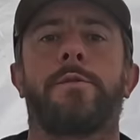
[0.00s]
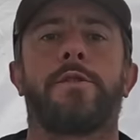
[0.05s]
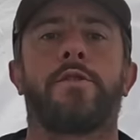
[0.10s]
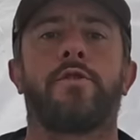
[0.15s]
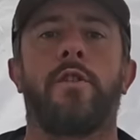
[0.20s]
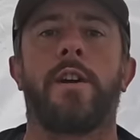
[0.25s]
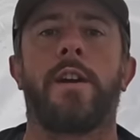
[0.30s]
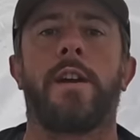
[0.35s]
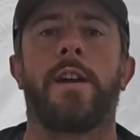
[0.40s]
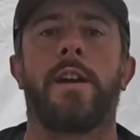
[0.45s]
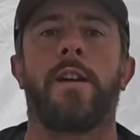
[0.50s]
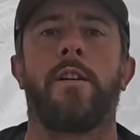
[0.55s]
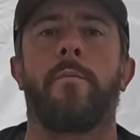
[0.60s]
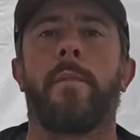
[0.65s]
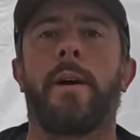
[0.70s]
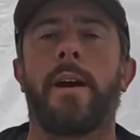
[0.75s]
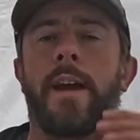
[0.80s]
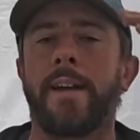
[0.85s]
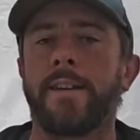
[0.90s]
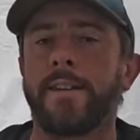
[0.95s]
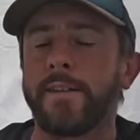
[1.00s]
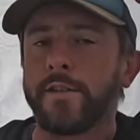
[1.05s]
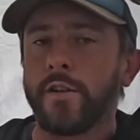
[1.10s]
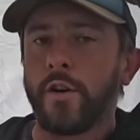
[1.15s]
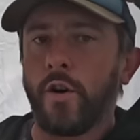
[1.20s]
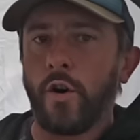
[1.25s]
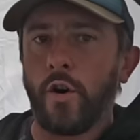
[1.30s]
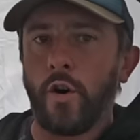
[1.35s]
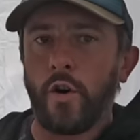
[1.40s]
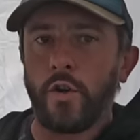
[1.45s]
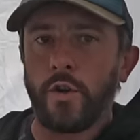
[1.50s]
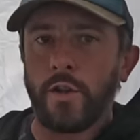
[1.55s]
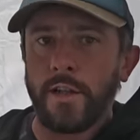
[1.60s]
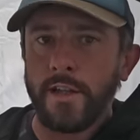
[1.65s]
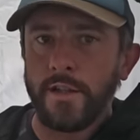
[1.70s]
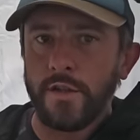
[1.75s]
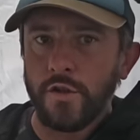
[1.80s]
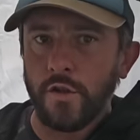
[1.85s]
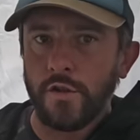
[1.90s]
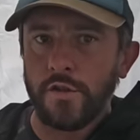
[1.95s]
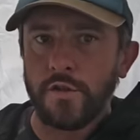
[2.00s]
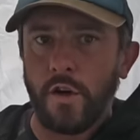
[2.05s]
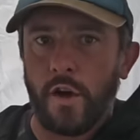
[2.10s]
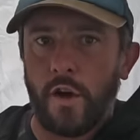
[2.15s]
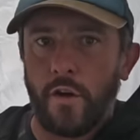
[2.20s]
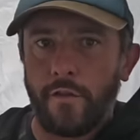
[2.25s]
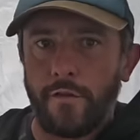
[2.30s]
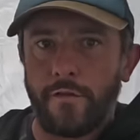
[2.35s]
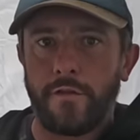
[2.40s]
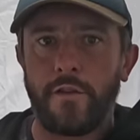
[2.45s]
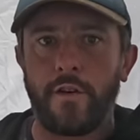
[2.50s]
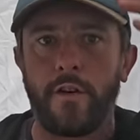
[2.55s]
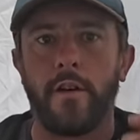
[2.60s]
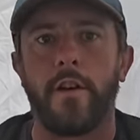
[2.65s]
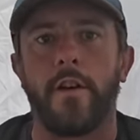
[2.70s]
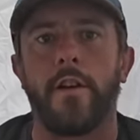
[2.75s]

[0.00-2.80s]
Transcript: straight here and my head is only just off